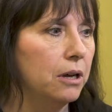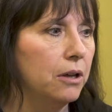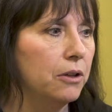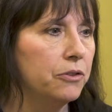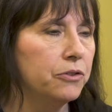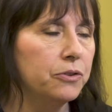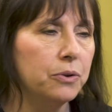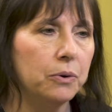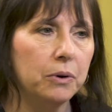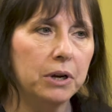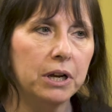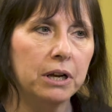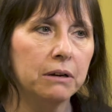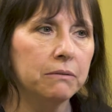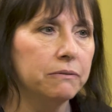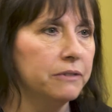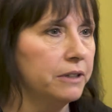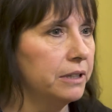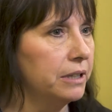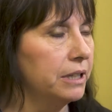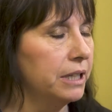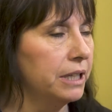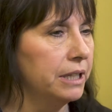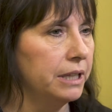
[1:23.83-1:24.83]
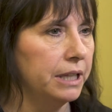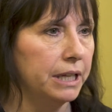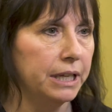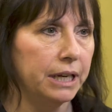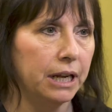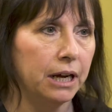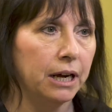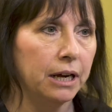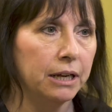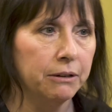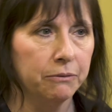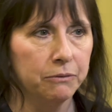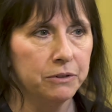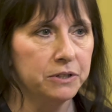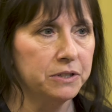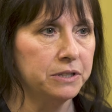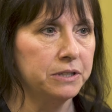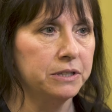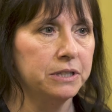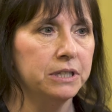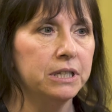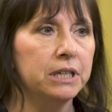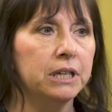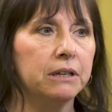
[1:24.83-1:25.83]
So everything that I
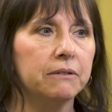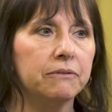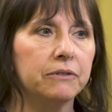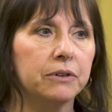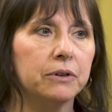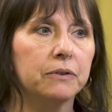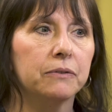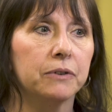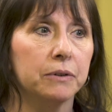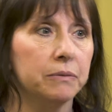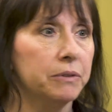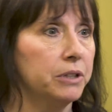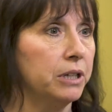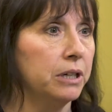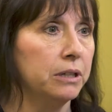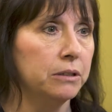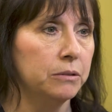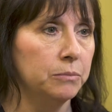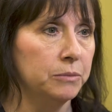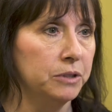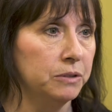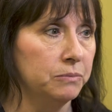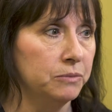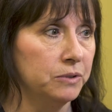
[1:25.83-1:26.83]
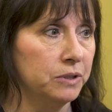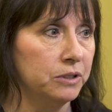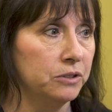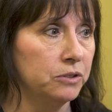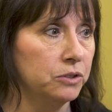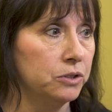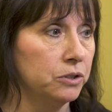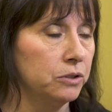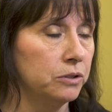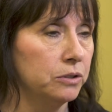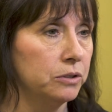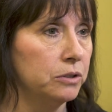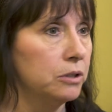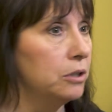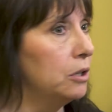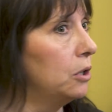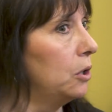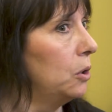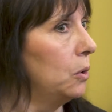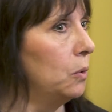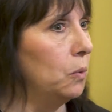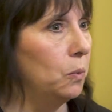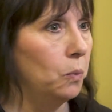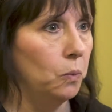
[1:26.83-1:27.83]
received from the automobile insurance
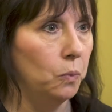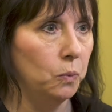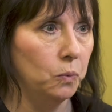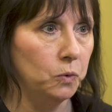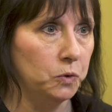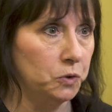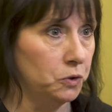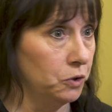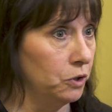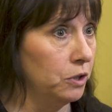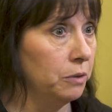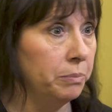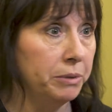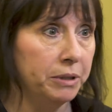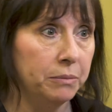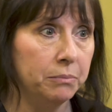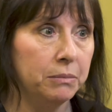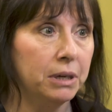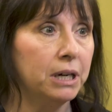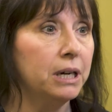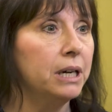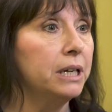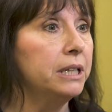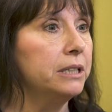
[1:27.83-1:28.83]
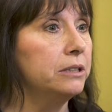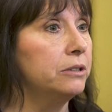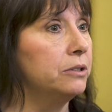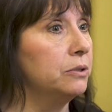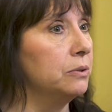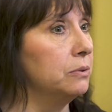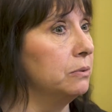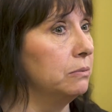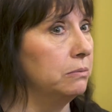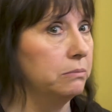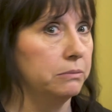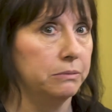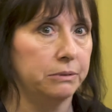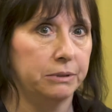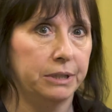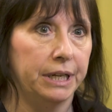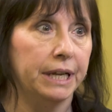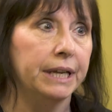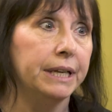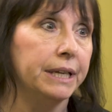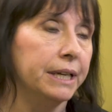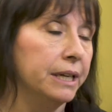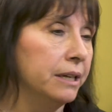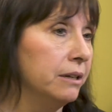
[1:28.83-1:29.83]
should have been mine to
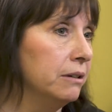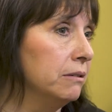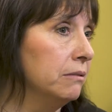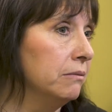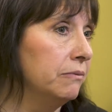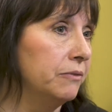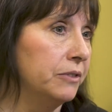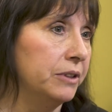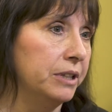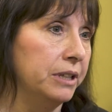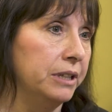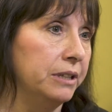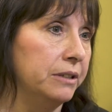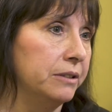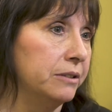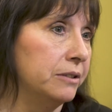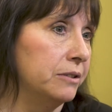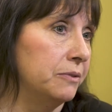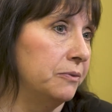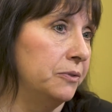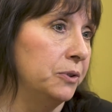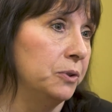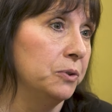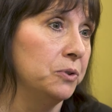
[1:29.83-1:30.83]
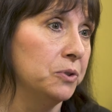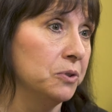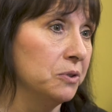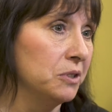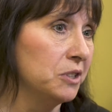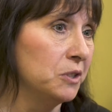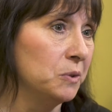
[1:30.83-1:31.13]
take care of these future